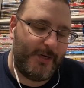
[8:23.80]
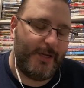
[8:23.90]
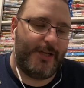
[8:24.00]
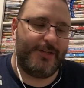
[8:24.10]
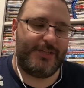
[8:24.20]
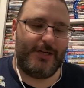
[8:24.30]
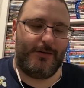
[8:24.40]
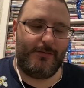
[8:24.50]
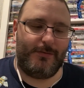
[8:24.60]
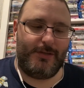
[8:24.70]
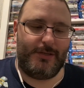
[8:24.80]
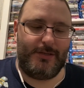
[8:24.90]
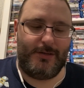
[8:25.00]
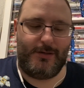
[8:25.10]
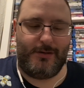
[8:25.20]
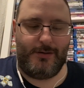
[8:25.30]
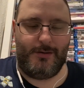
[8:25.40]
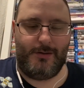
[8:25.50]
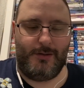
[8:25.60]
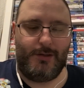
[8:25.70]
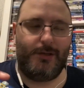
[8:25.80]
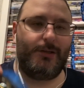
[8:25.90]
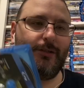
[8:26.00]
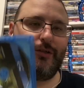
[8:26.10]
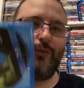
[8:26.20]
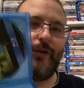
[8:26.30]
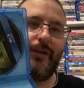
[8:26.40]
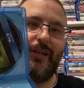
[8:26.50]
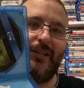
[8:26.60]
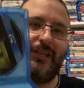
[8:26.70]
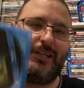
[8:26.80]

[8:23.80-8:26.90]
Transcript: So it's one disc,